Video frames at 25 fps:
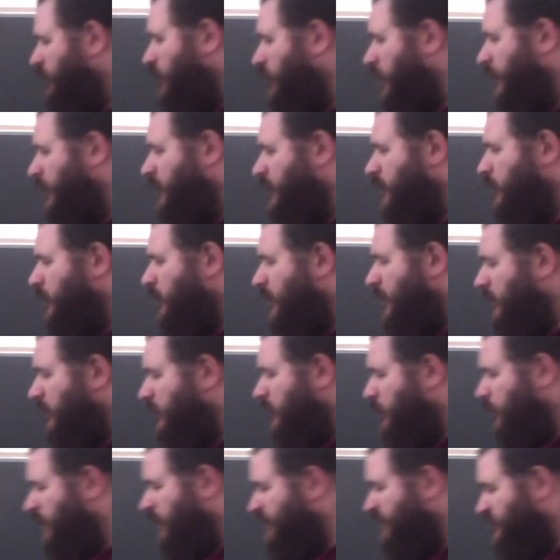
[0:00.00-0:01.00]
So if you
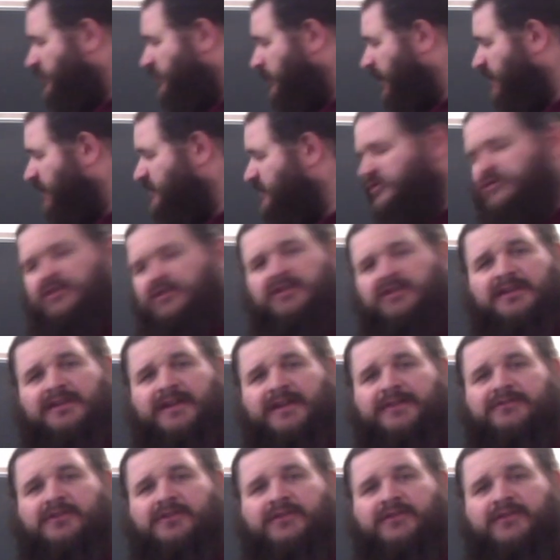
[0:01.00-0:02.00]
wonder which direction should
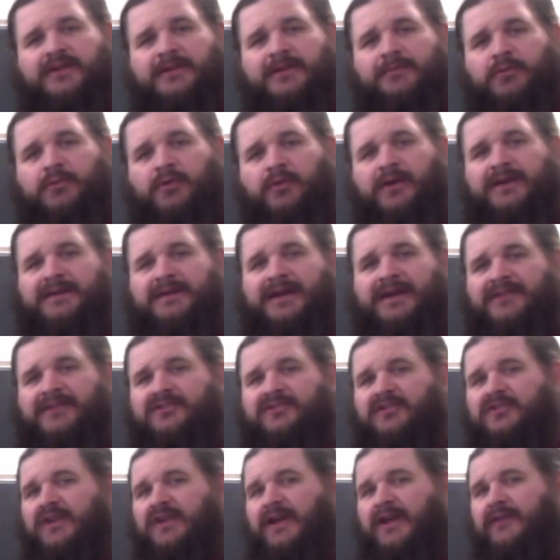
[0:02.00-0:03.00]
the electric field point,
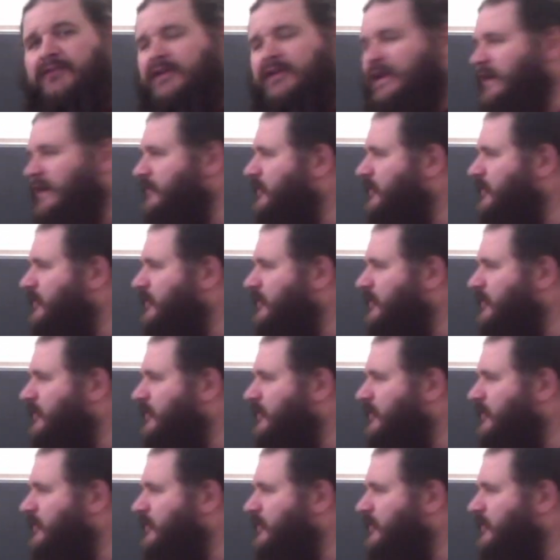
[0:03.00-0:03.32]
ask yourself,